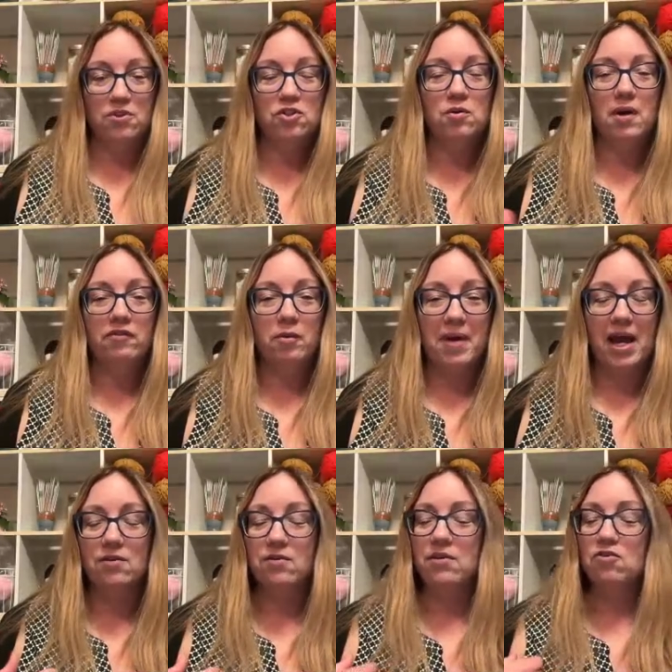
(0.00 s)
Do you have your
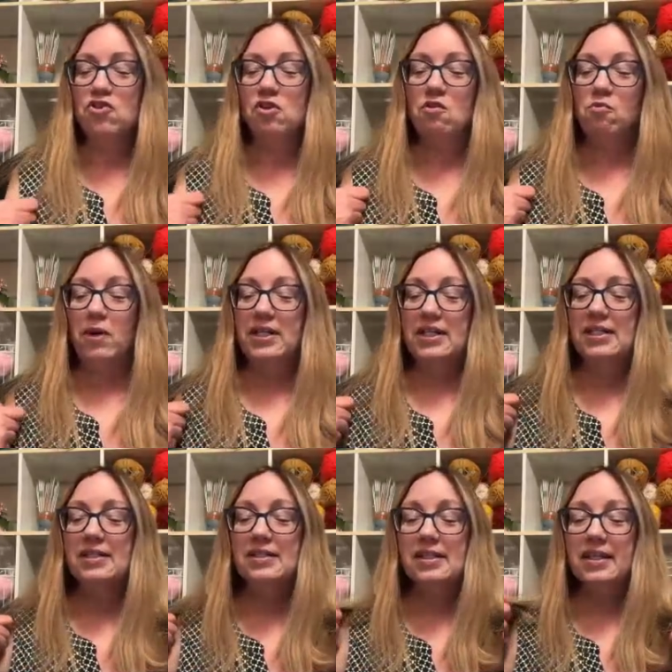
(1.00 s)
pattern there, Cheryl? What
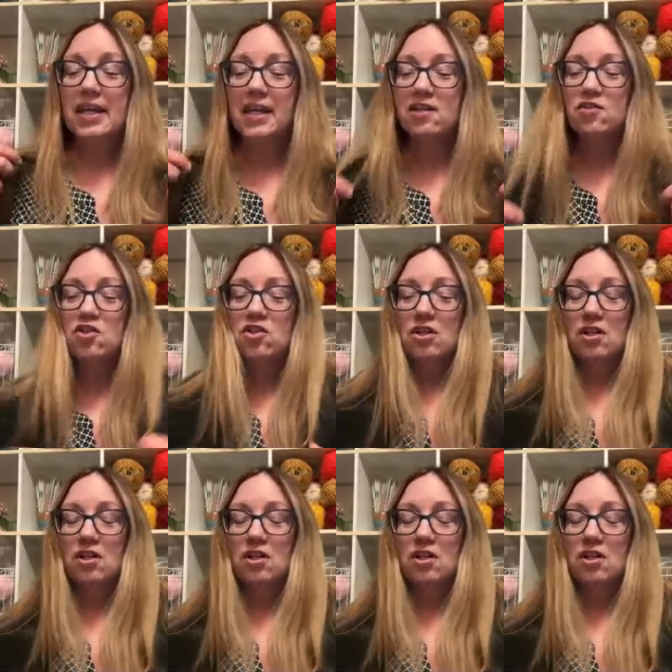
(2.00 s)
is the gauge?